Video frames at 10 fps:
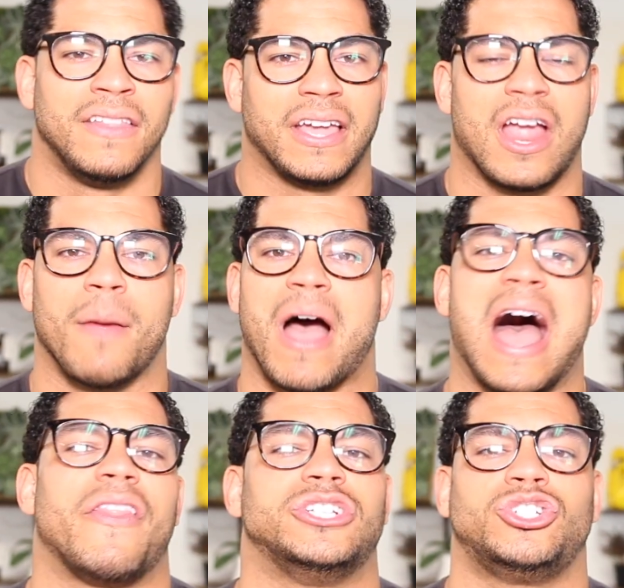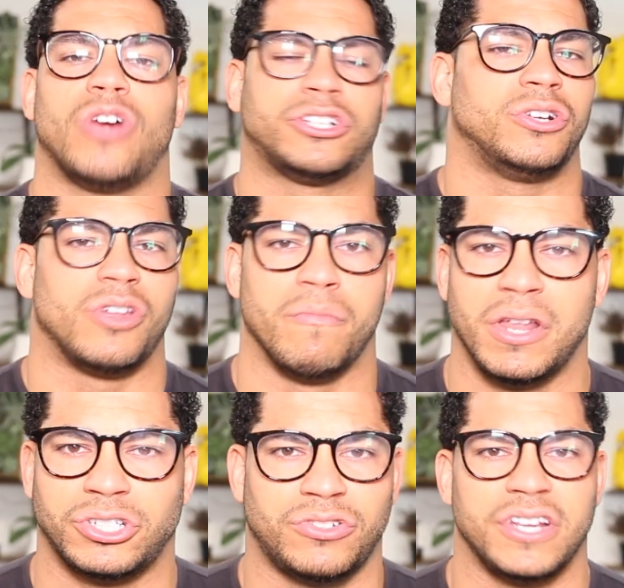they care about how they structure their
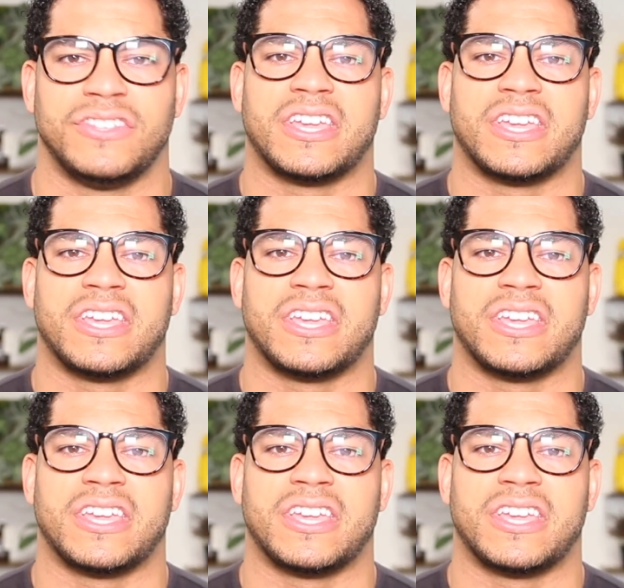ministries,